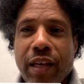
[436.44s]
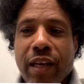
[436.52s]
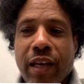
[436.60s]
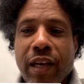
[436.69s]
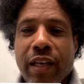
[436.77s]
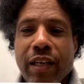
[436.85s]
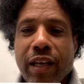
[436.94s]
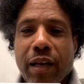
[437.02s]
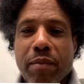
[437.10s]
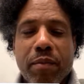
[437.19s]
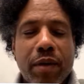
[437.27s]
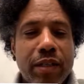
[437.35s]
and
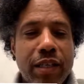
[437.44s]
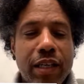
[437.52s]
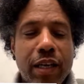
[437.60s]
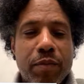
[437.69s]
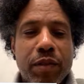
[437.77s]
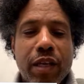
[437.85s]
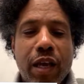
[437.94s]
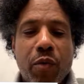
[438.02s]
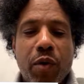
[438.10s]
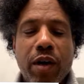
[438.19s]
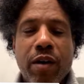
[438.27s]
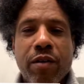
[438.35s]
Munson kept saying,
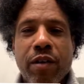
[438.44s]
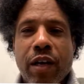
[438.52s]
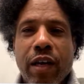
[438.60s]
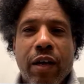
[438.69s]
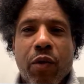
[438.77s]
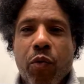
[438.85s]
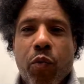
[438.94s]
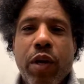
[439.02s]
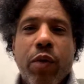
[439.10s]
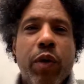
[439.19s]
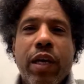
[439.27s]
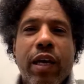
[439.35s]
"Well,
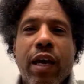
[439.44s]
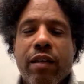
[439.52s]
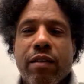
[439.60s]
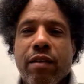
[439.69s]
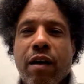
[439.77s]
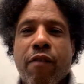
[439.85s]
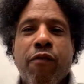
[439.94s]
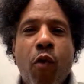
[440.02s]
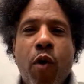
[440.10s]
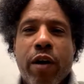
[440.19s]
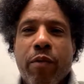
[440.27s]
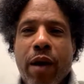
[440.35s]
we can't
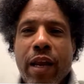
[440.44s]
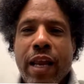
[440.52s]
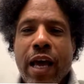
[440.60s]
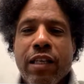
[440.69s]
afford it right now.